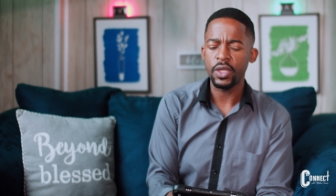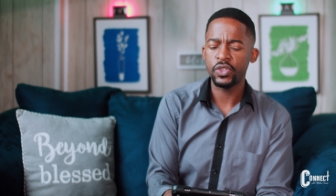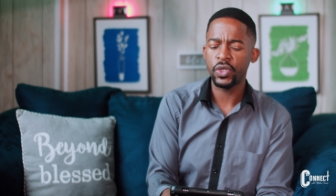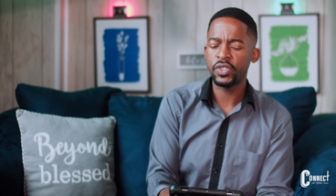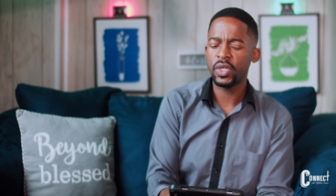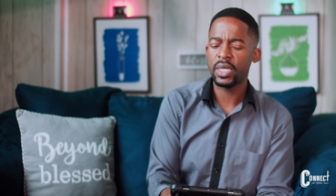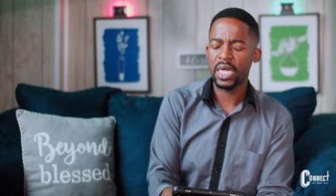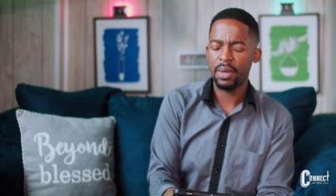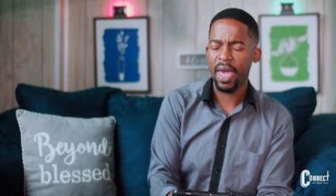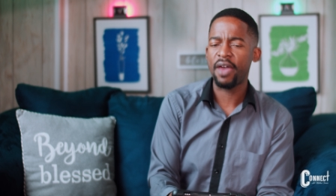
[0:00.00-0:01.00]
So he's going to
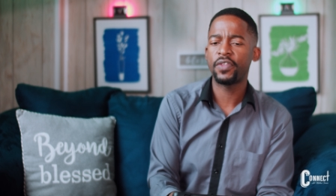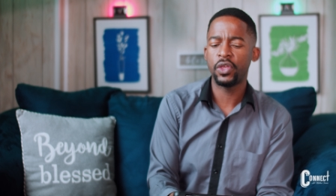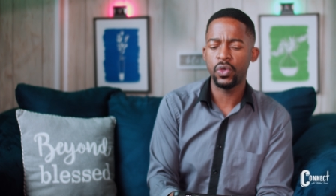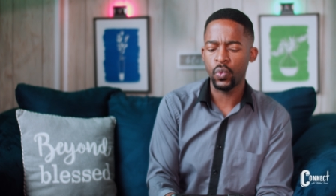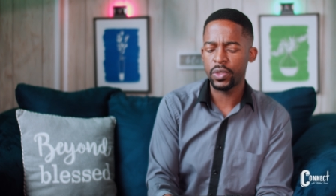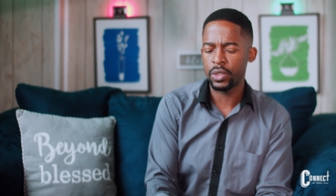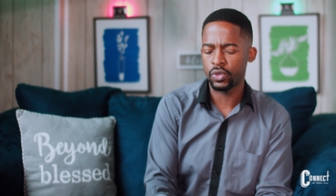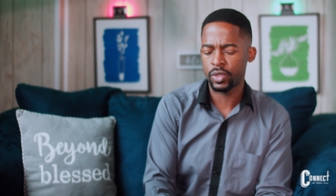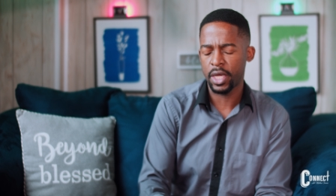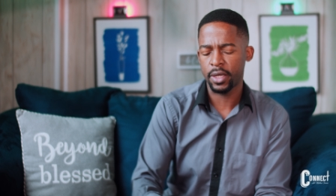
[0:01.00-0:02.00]
come after you with
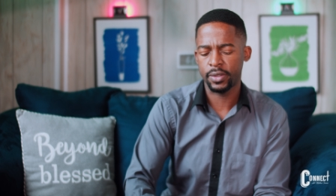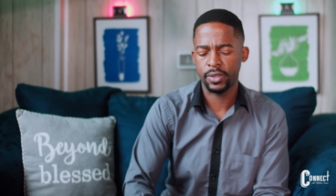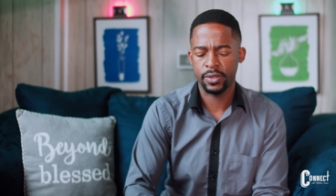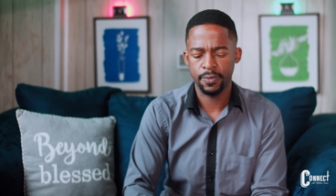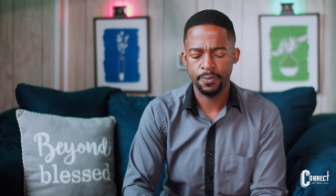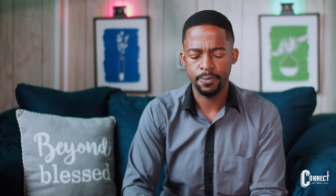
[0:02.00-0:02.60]
those things.